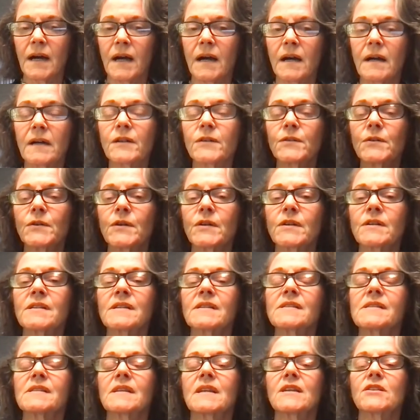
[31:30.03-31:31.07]
our
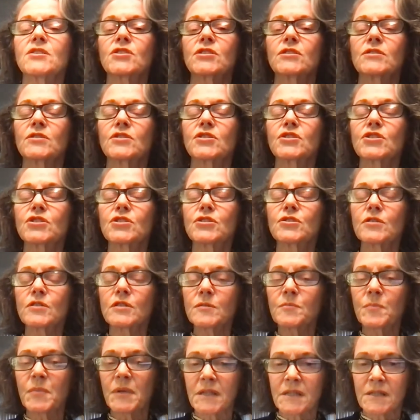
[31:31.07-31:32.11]
organization
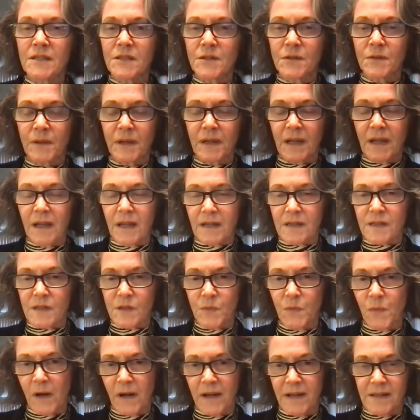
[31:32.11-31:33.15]
should be doing
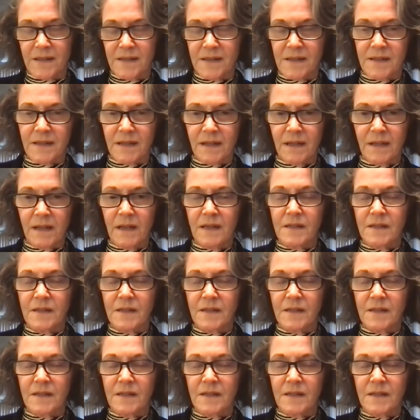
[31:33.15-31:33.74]
X, Y, and Z.